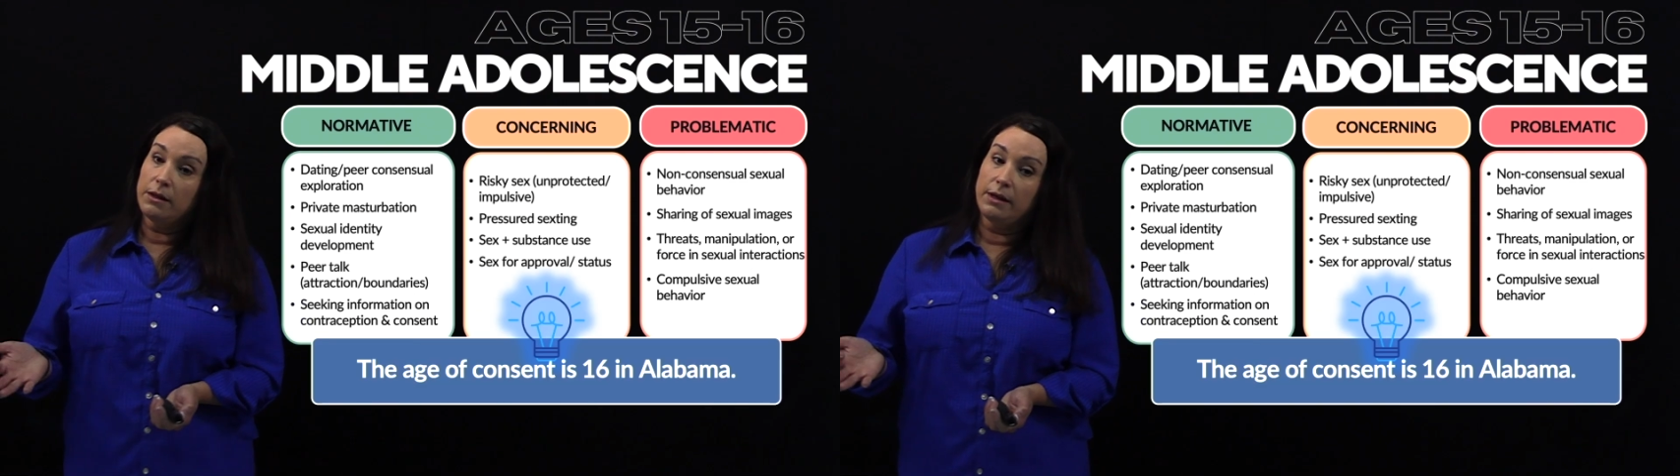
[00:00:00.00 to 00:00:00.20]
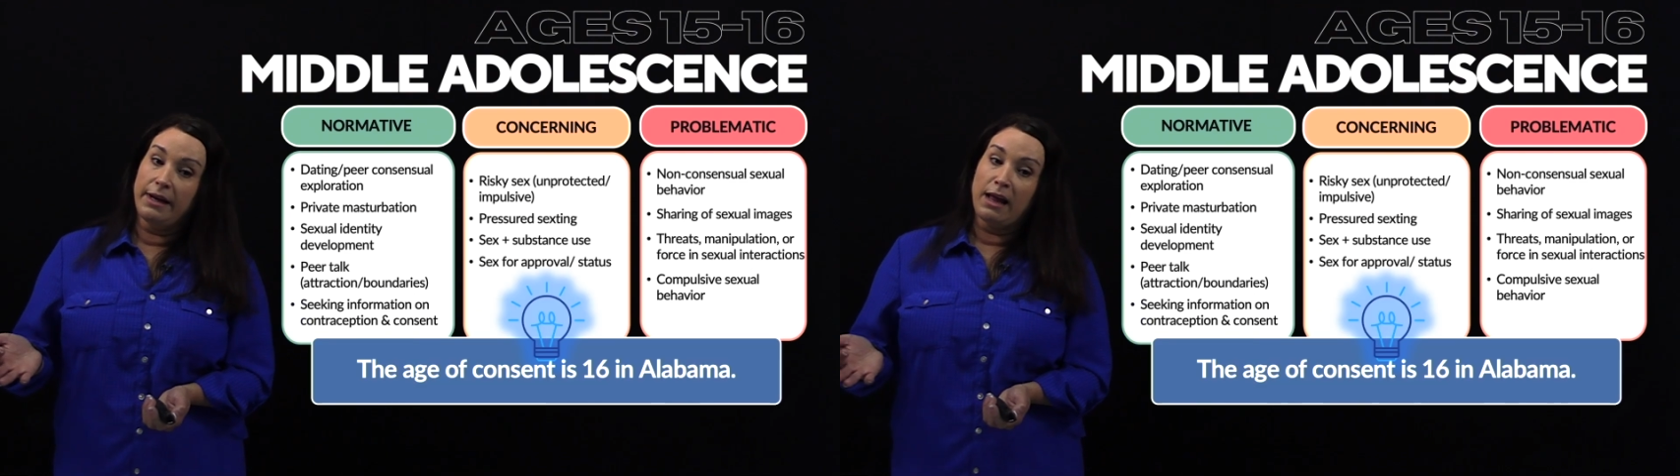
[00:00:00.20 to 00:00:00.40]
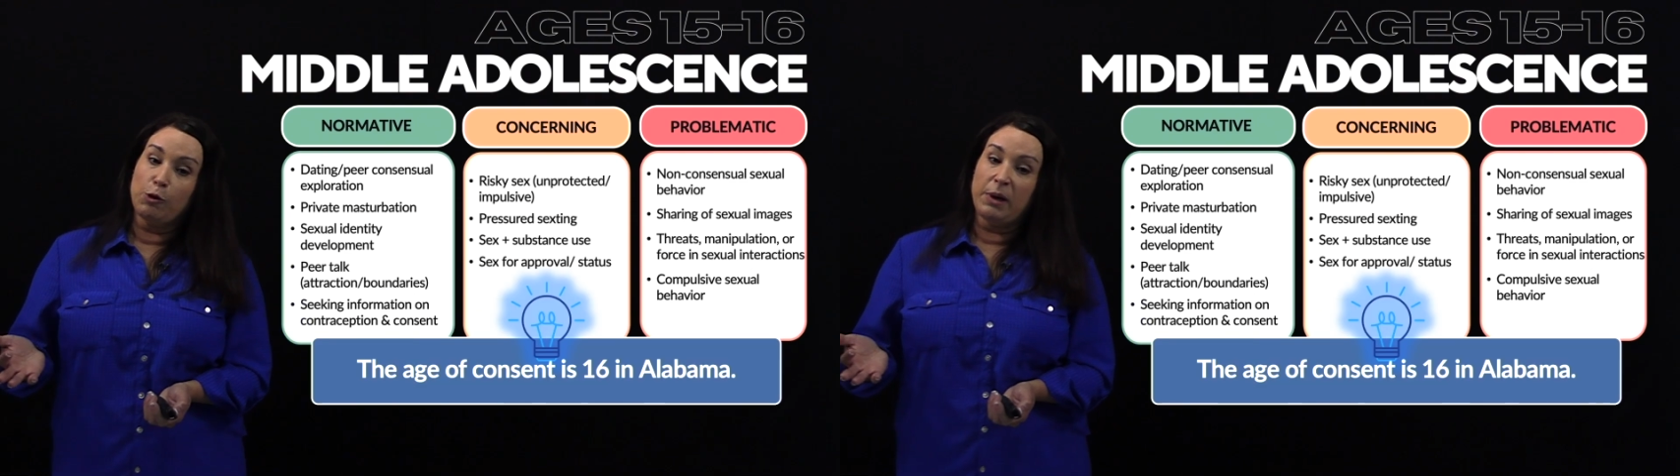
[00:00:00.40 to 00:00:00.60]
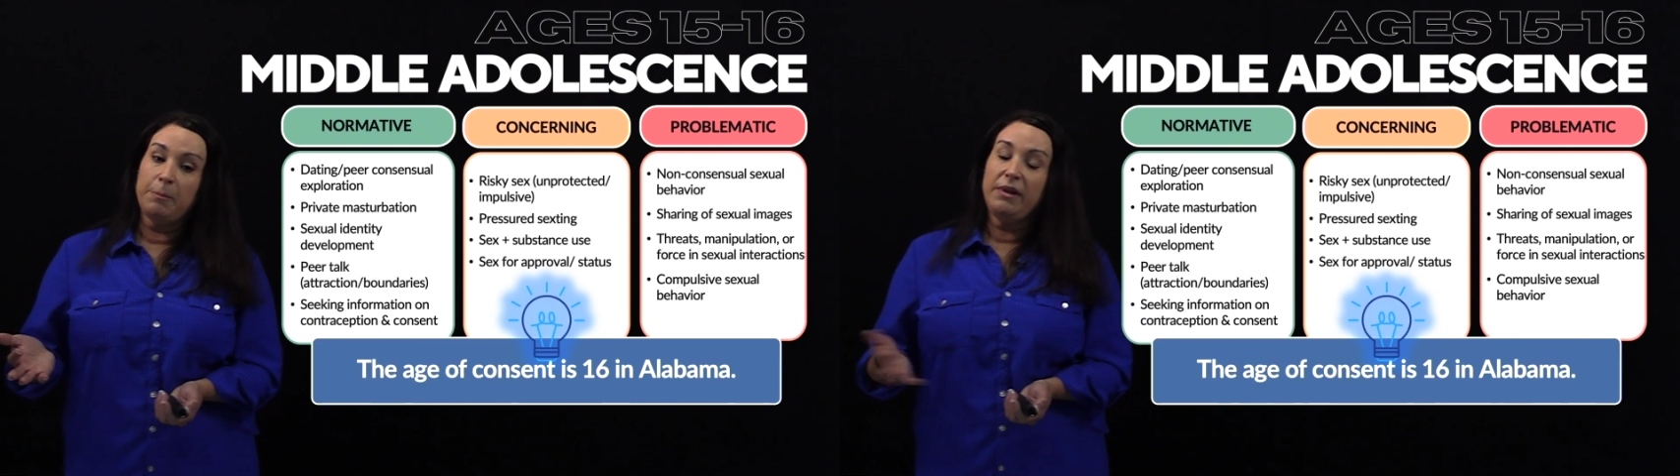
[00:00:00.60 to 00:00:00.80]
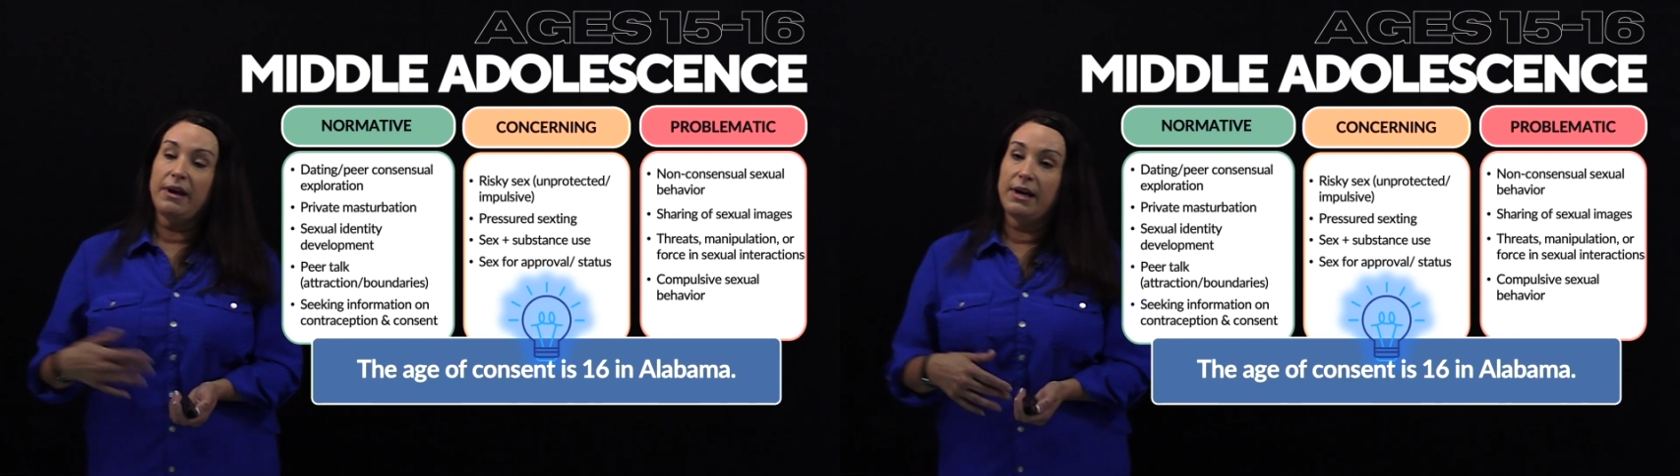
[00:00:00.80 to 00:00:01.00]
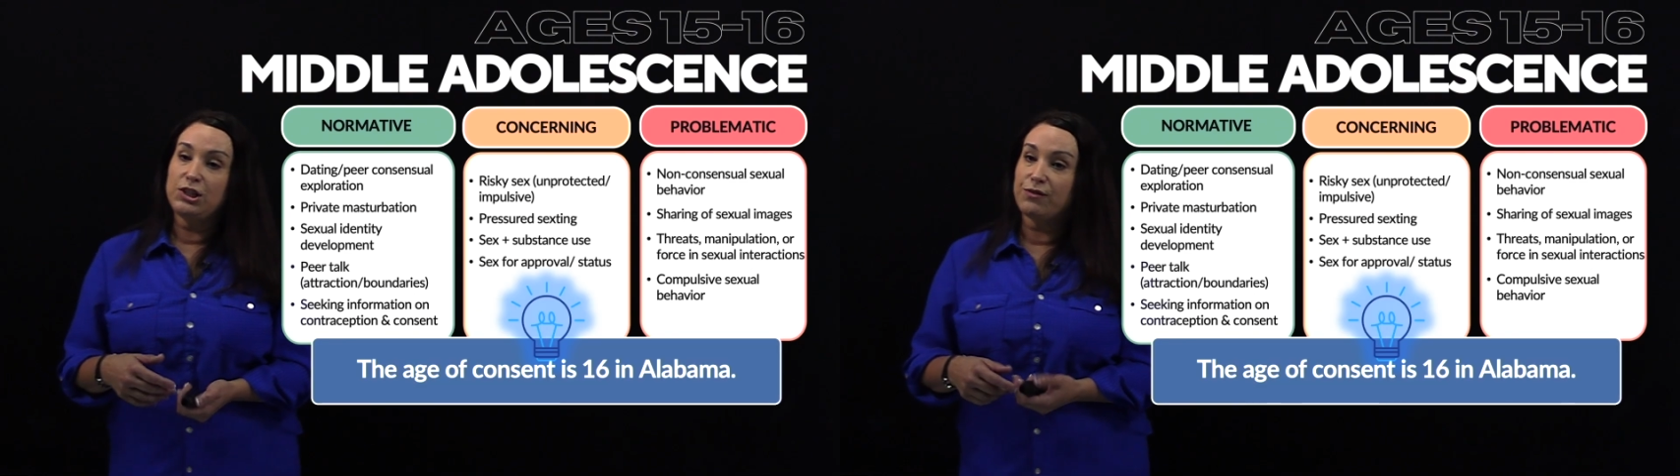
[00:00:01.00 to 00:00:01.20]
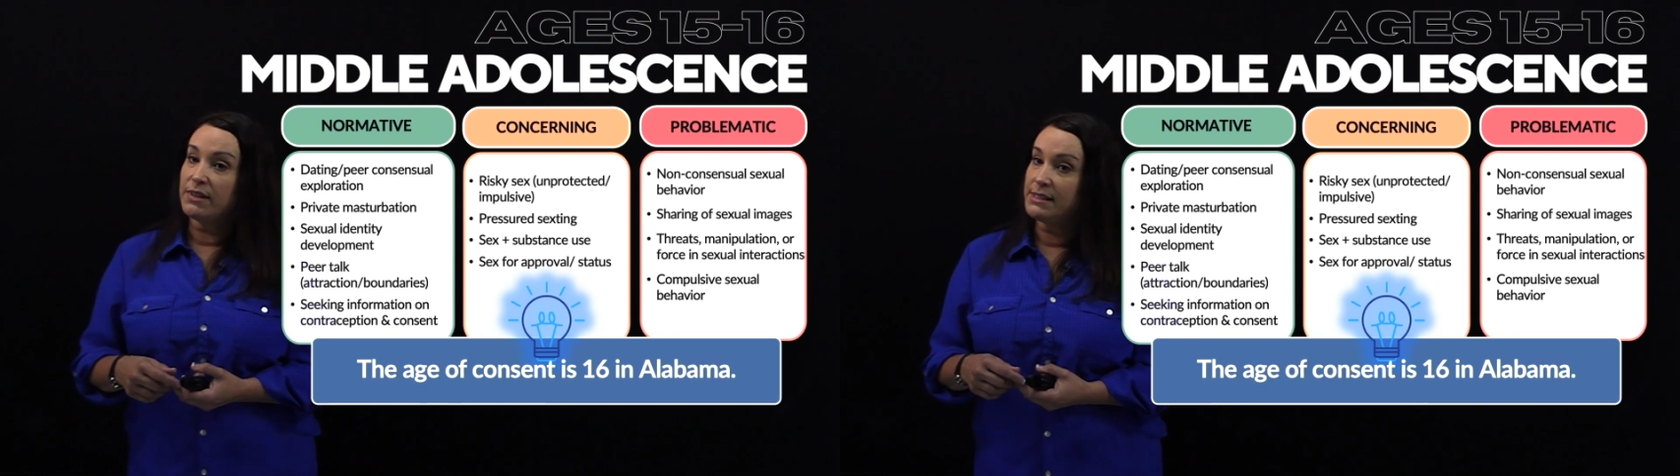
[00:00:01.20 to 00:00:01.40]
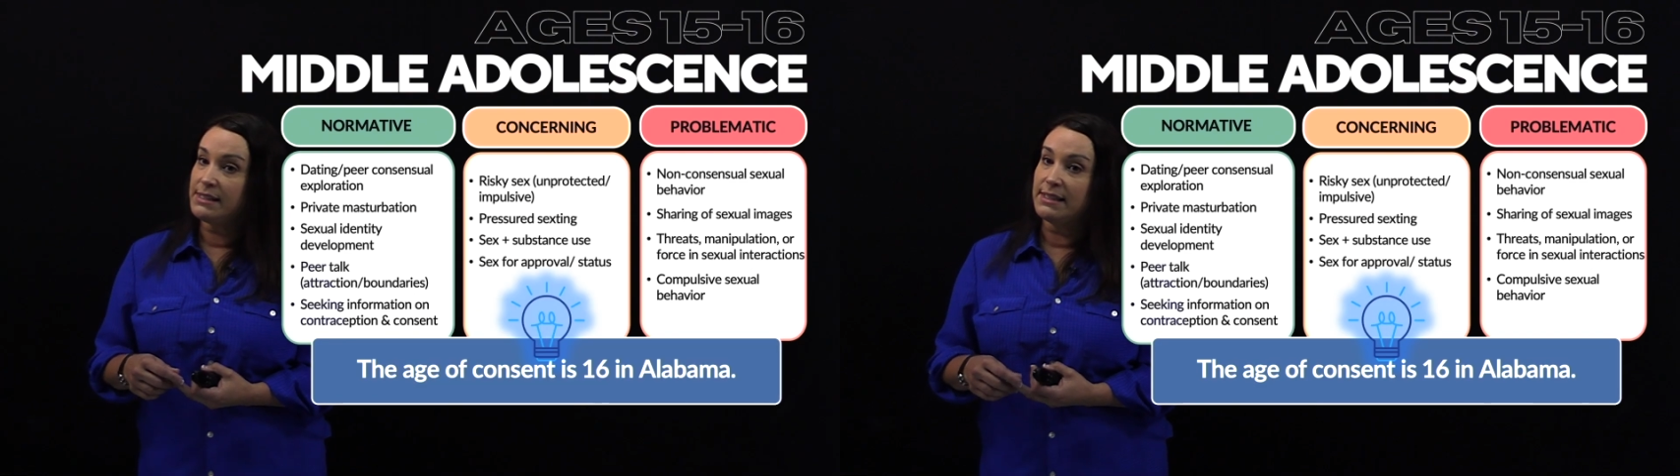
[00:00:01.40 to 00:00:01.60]
In Alabama, the age of
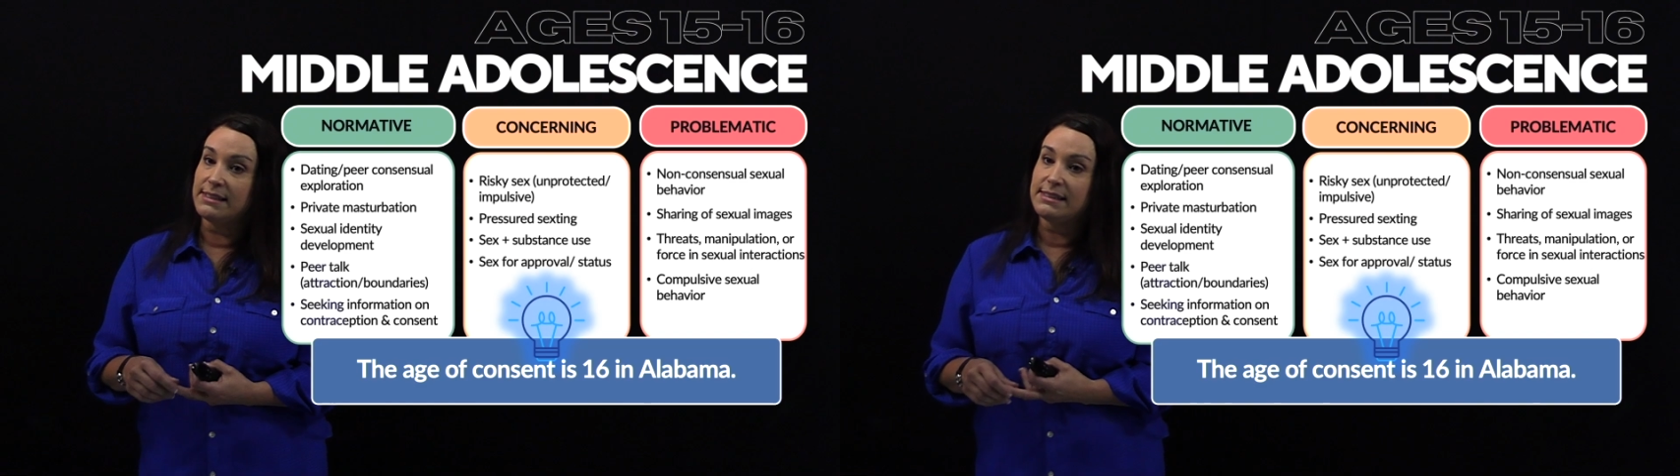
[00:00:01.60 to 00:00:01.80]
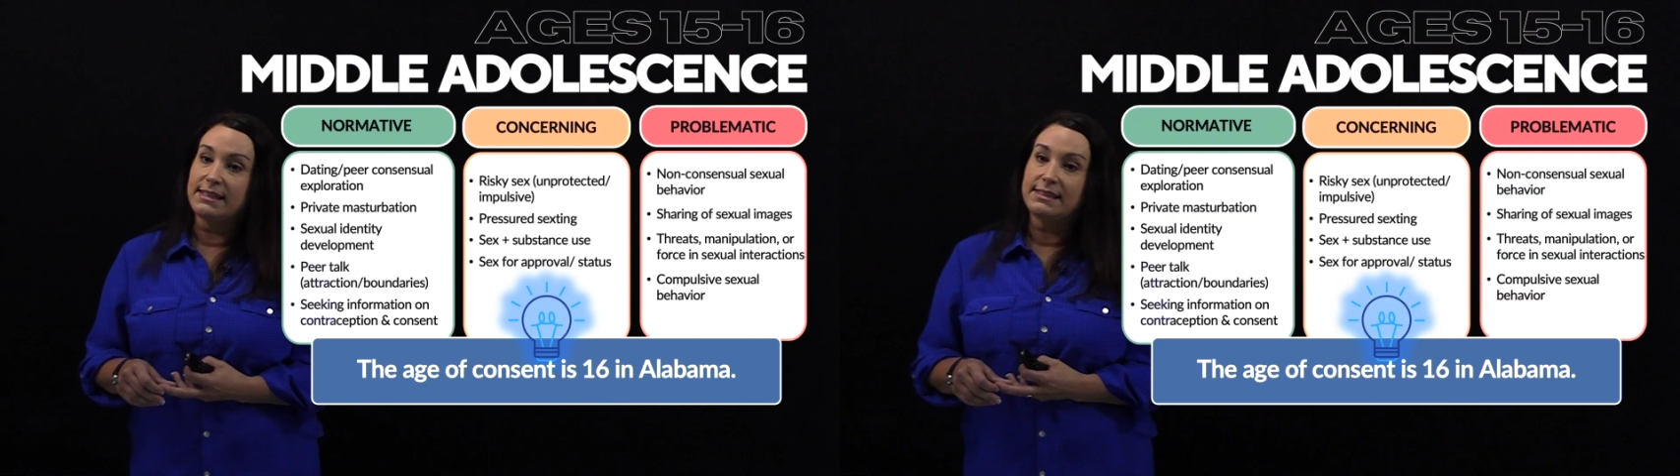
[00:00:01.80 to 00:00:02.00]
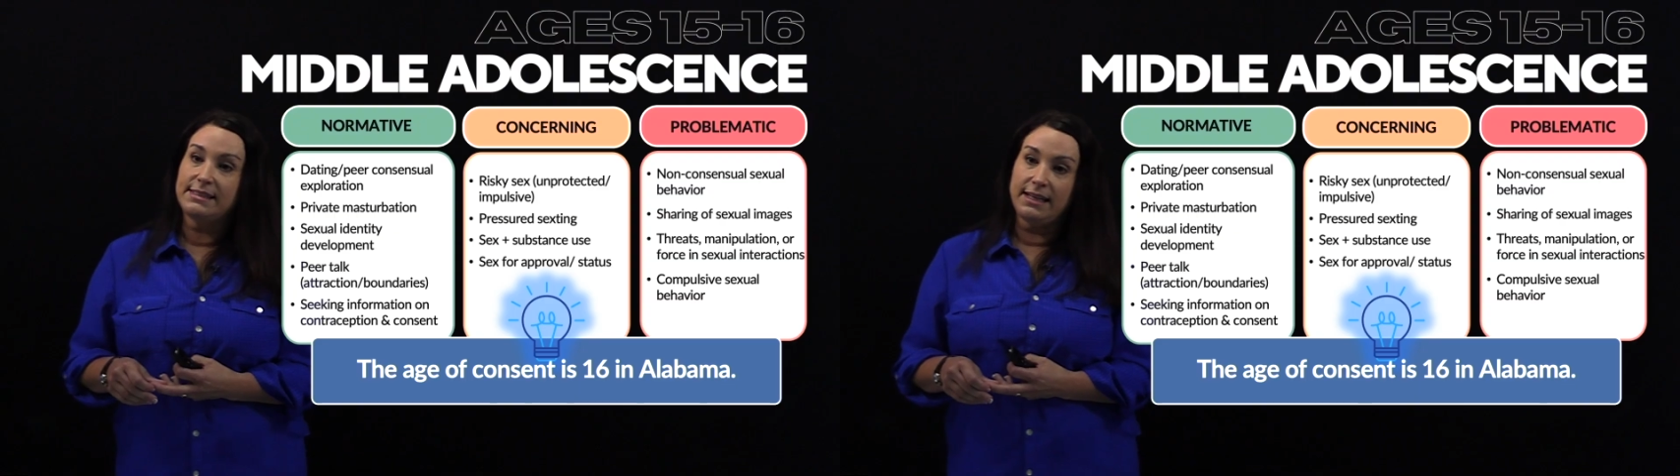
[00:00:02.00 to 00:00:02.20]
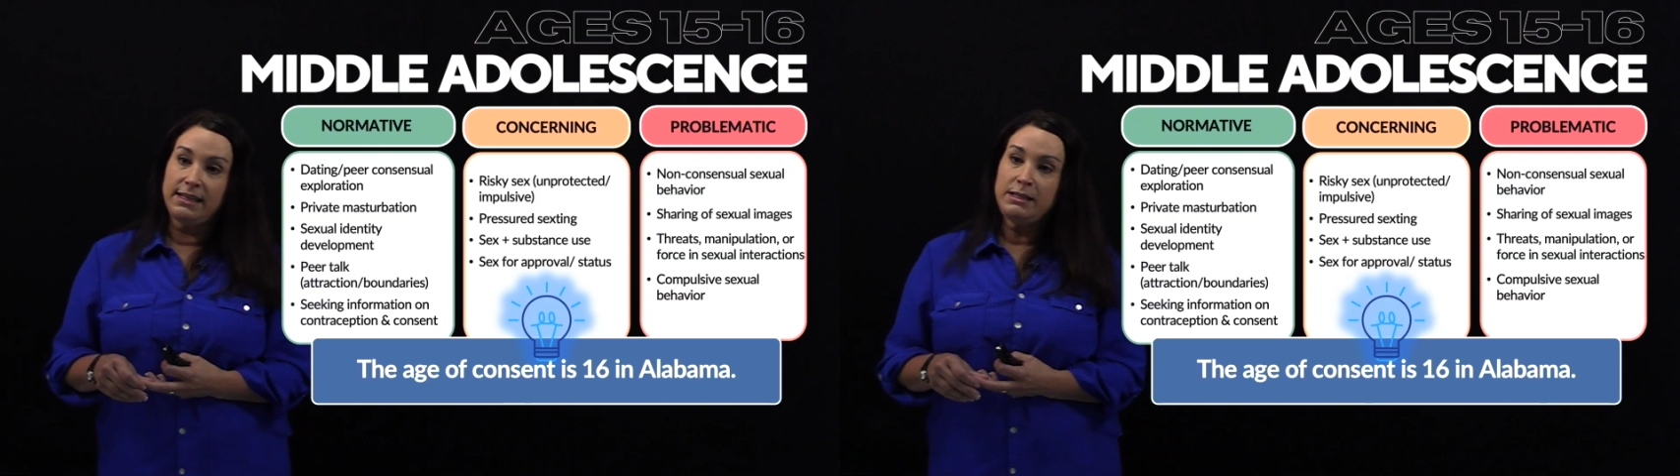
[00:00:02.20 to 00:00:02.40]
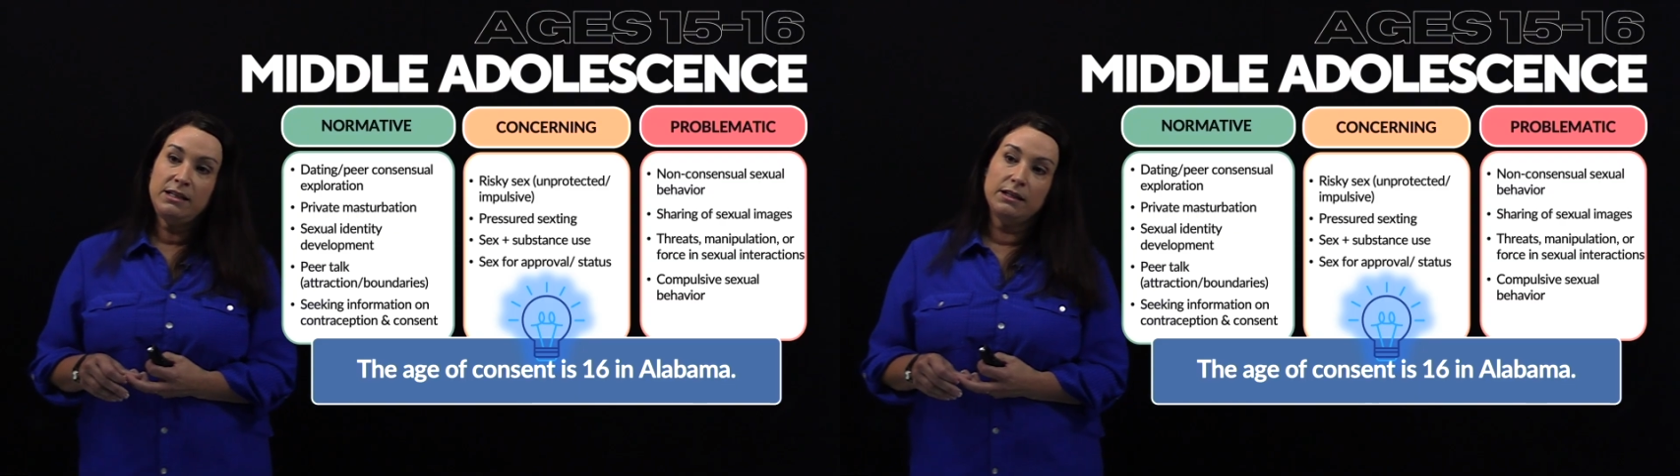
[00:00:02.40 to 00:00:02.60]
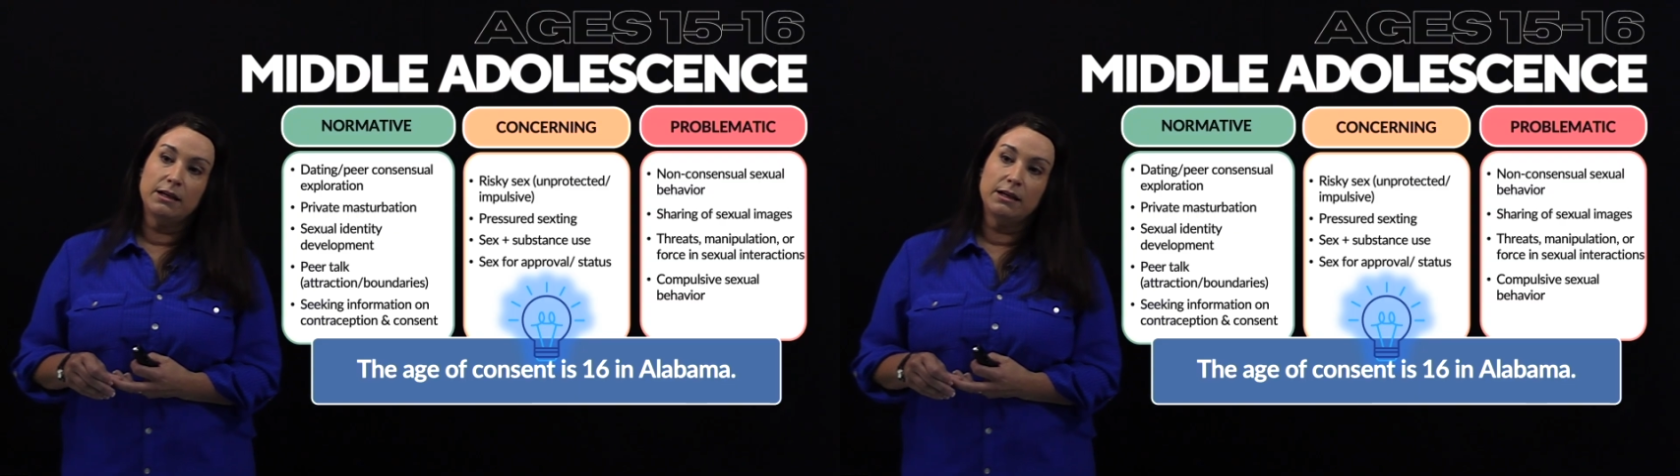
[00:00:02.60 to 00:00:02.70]
consent is 16.